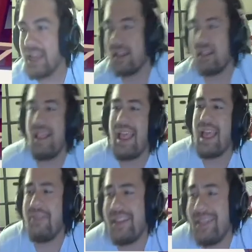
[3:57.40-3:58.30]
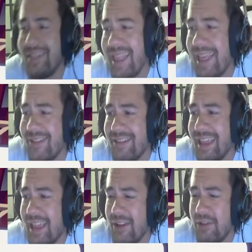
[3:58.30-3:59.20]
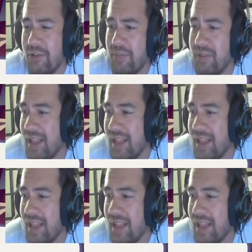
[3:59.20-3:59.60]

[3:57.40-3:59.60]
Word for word: Cloudy, cloudy, hell.